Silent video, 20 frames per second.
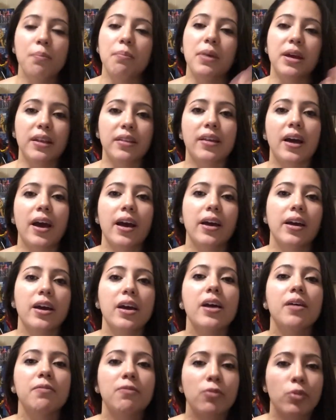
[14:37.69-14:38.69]
Being that I
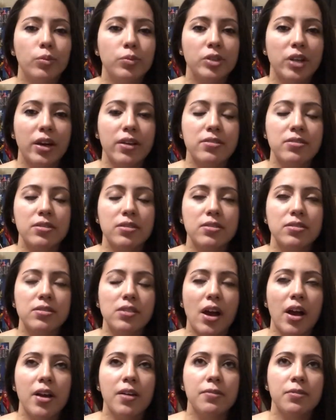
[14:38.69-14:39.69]
am from
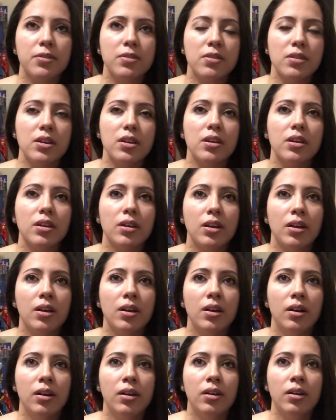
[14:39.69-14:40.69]
Texas, I've seen
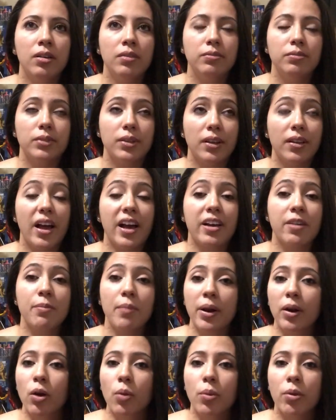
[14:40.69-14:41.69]
the lack of
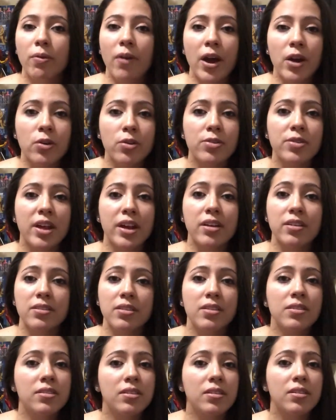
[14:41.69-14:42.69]
medical providers that
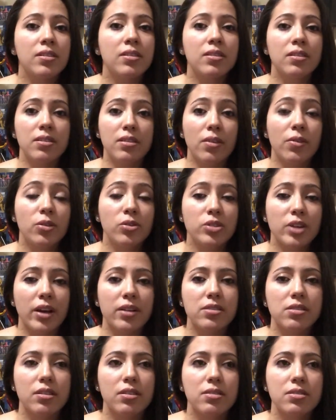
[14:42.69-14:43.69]
exist in southern
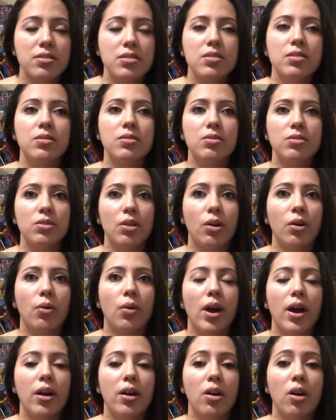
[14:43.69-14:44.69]
Texas.
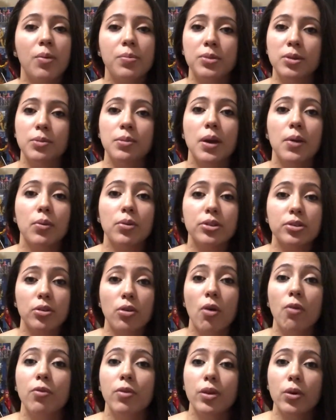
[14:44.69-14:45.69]
So I hope to be able to
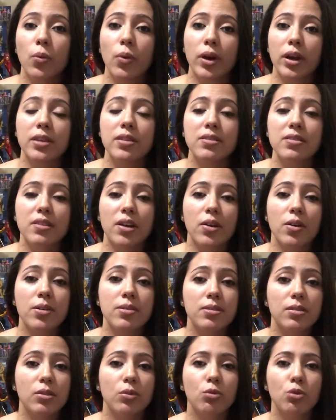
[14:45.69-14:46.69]
hopefully work in these
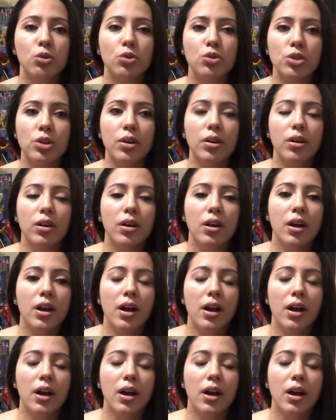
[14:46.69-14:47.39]
areas in the future.